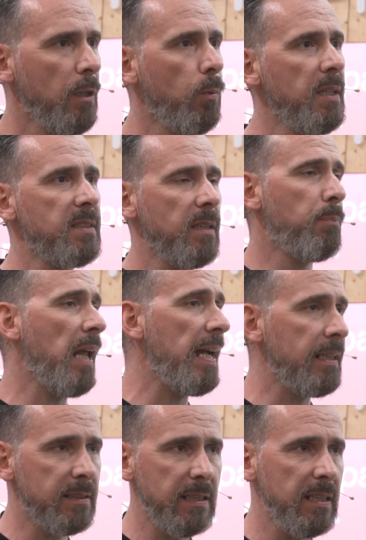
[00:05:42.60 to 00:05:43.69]
with
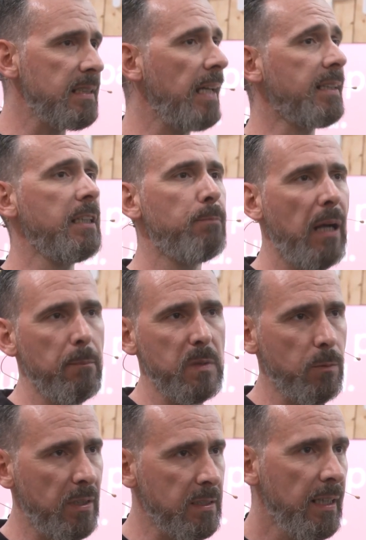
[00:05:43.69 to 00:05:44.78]
appliances like heat
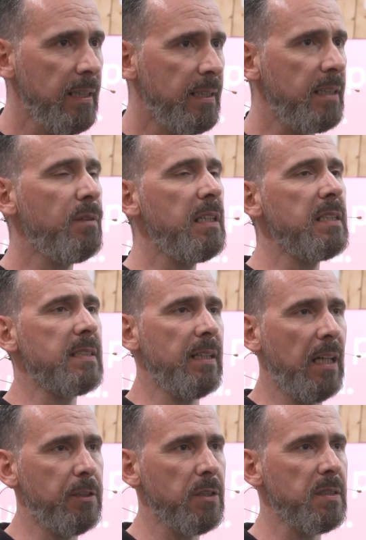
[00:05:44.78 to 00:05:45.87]
pumps, with EVs and
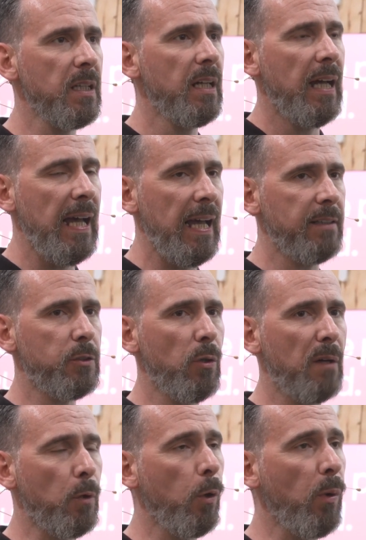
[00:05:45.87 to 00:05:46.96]
others, and you
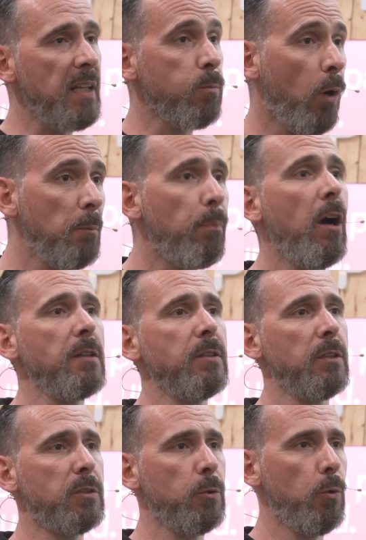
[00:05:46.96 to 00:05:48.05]
have always one
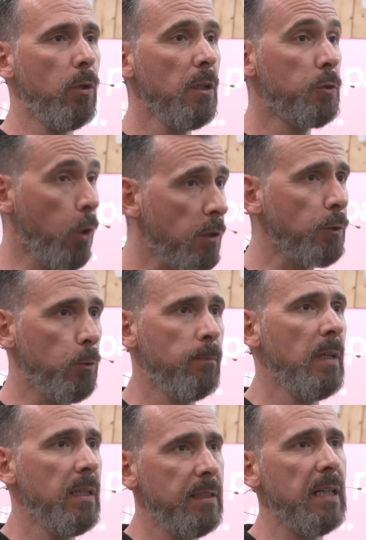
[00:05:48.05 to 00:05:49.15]
partner to talk to.
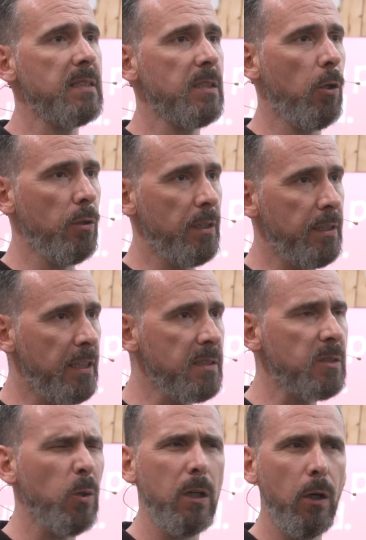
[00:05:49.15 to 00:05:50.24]
Yeah, so an
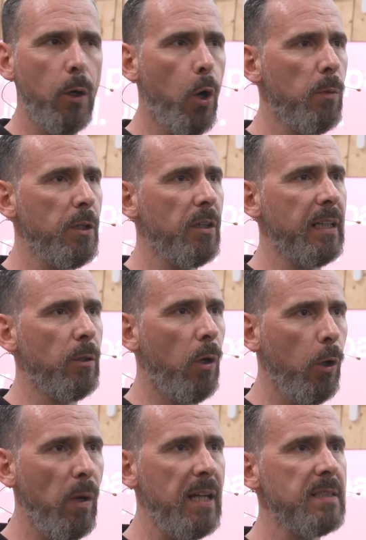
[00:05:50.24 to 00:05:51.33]
installer or homeowner can
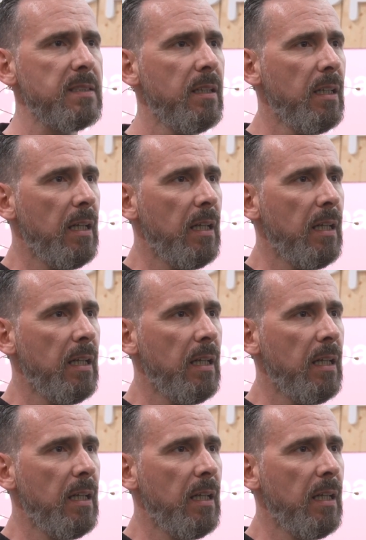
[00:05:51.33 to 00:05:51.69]
always